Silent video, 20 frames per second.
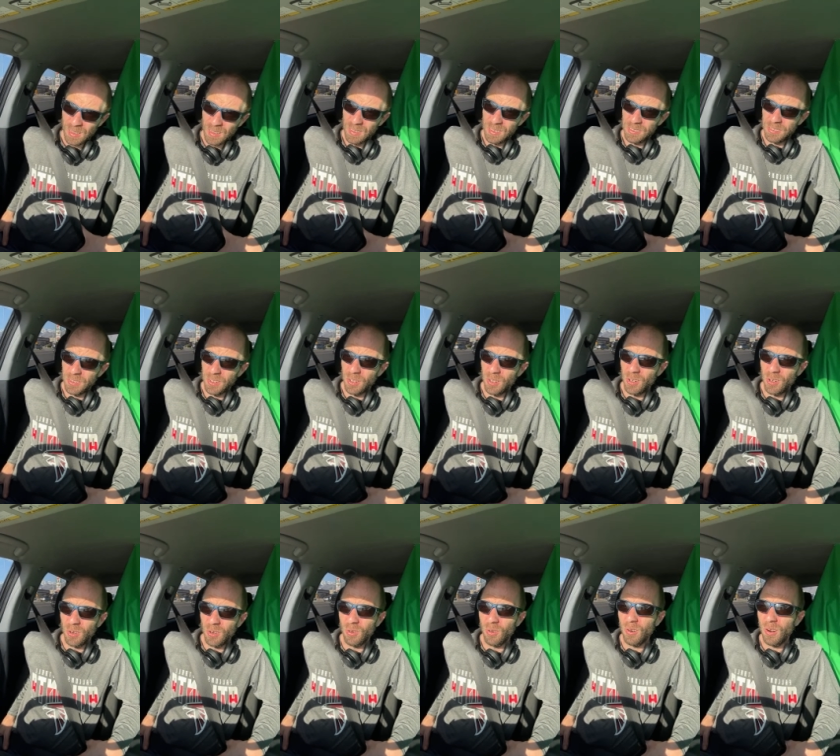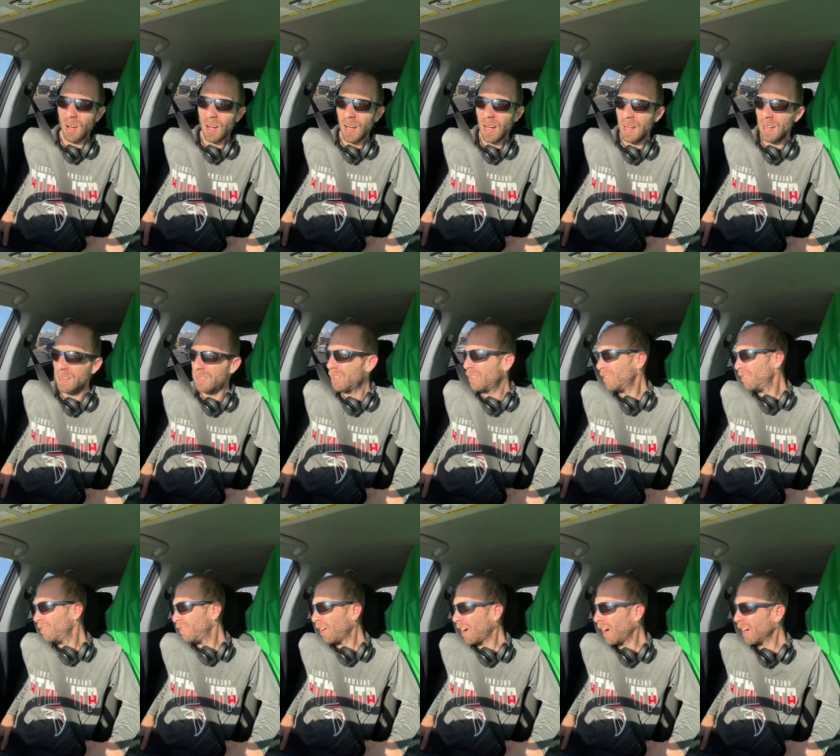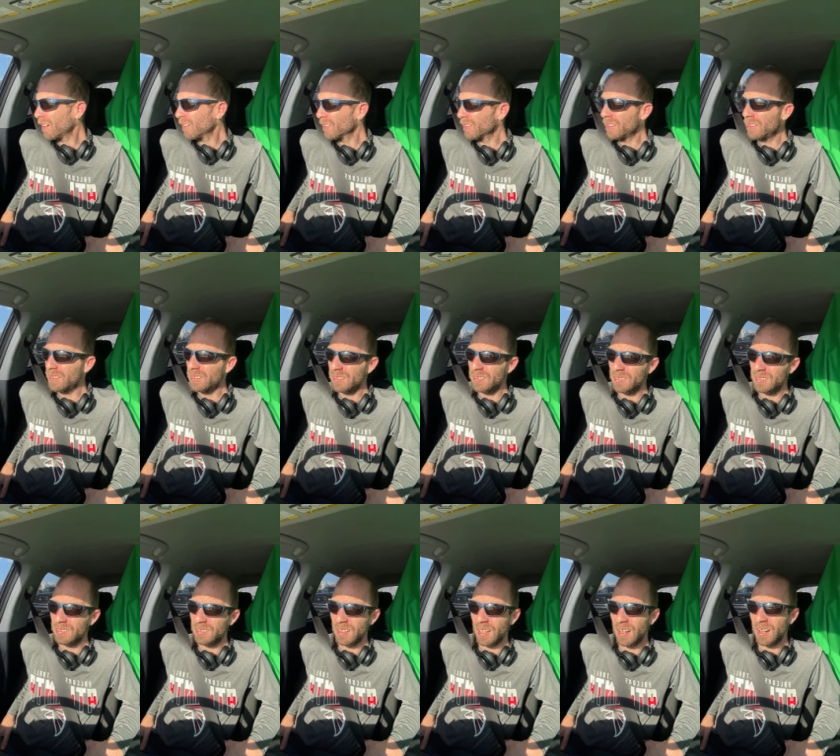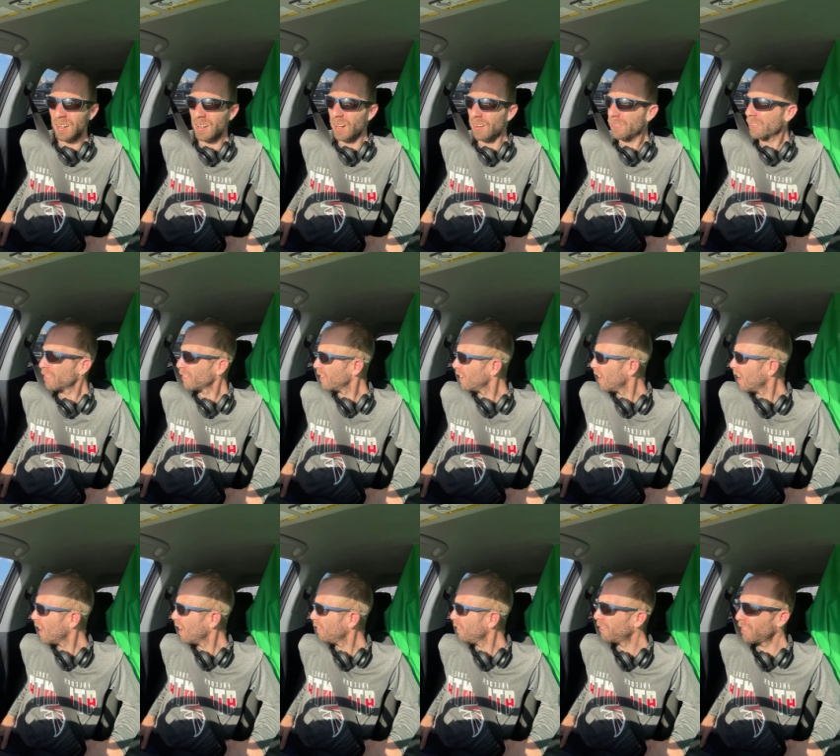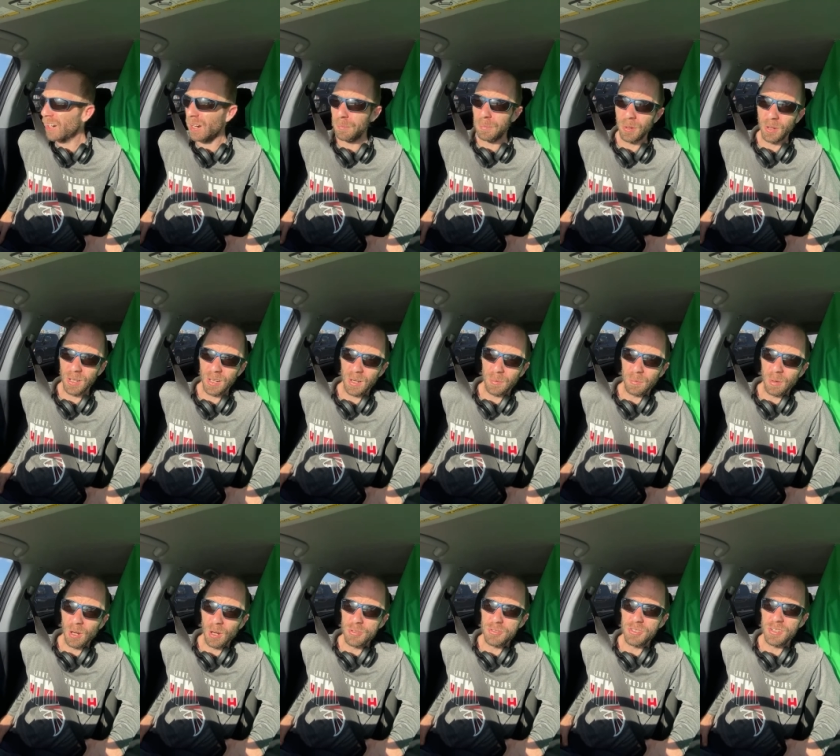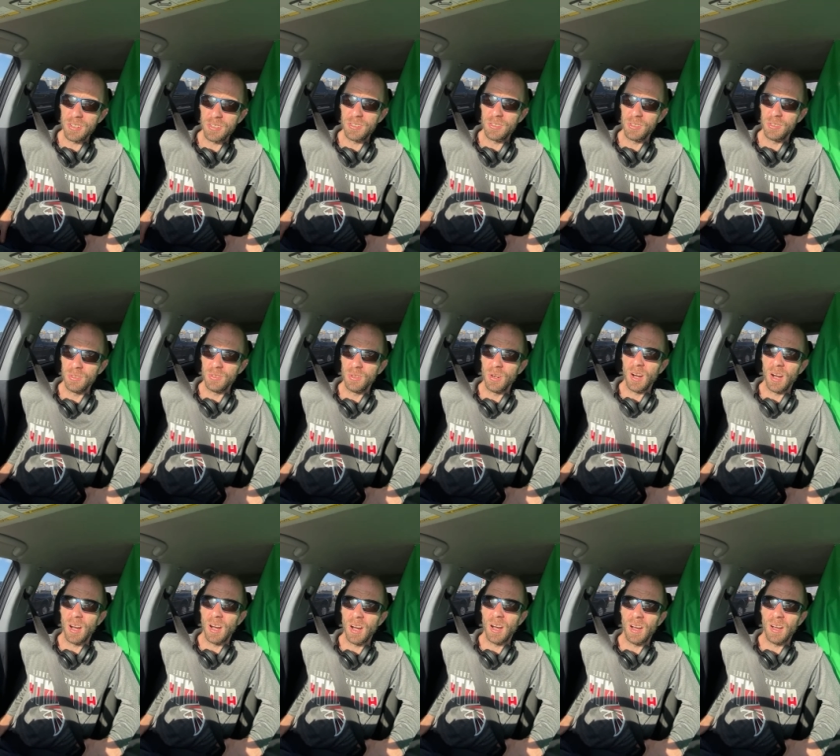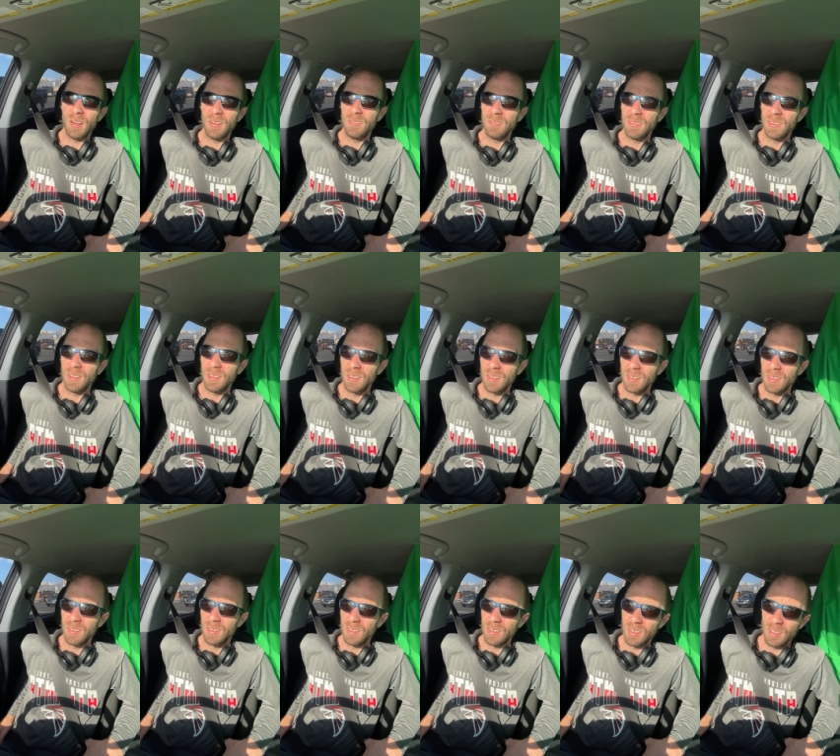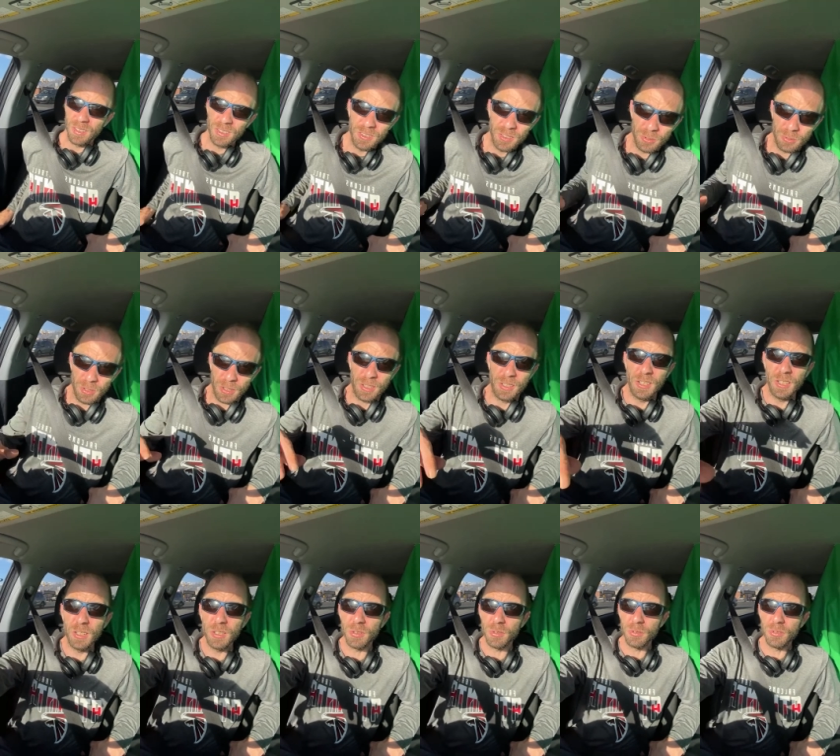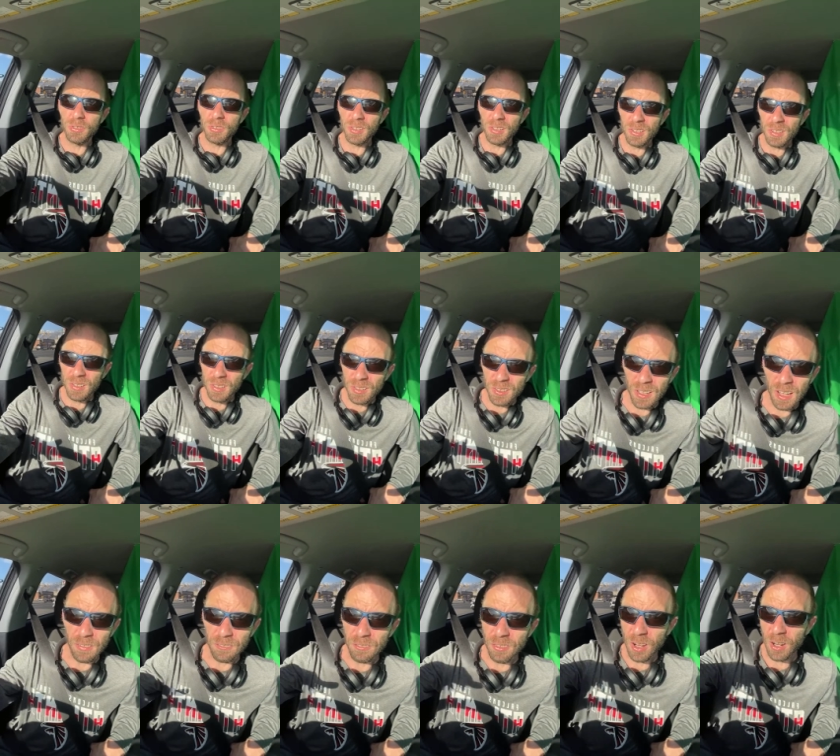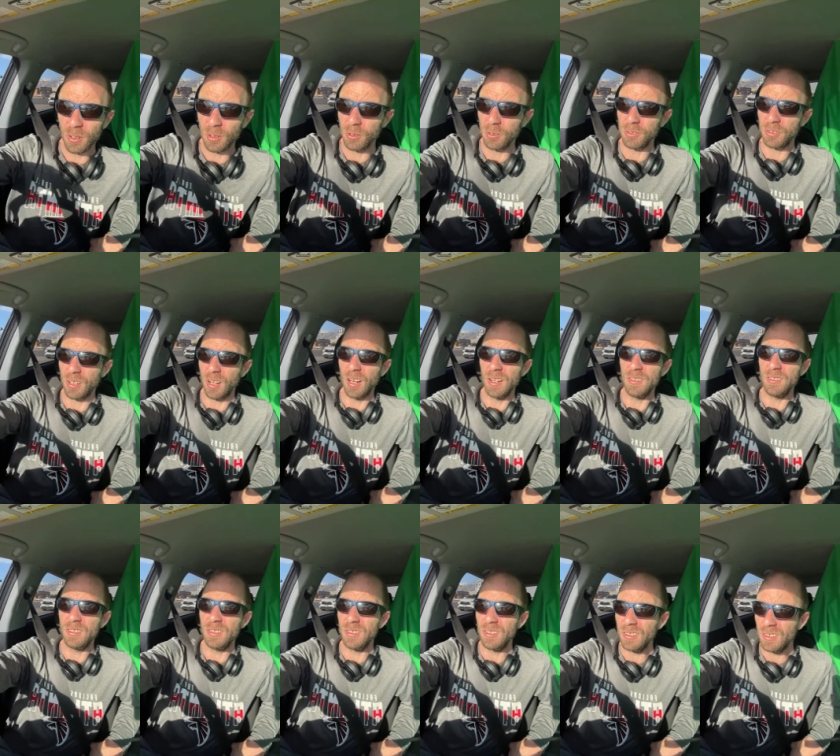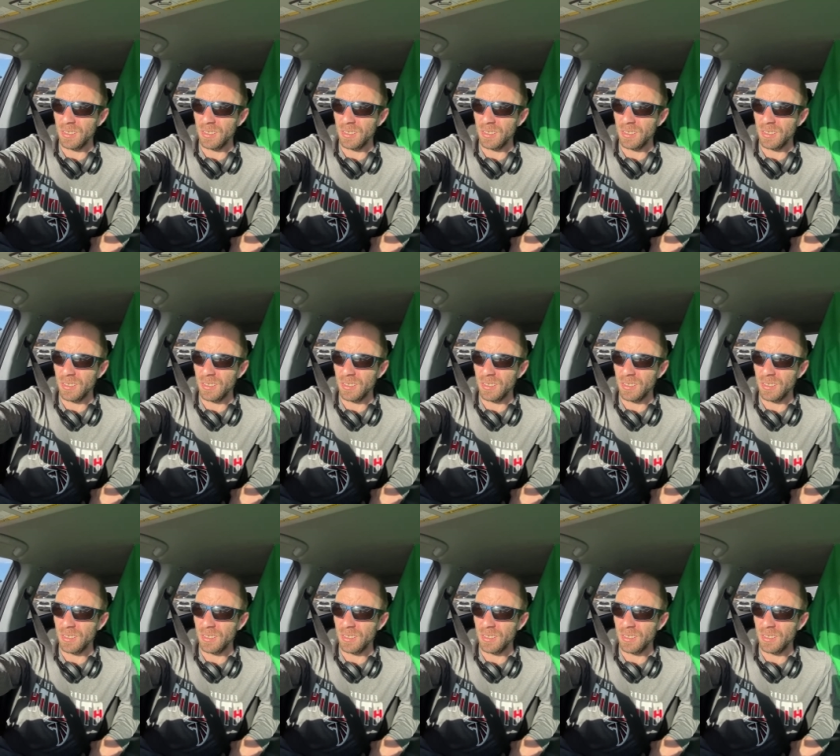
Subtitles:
So I finally said enough is enough, and I put in a motion to recuse that federal judge,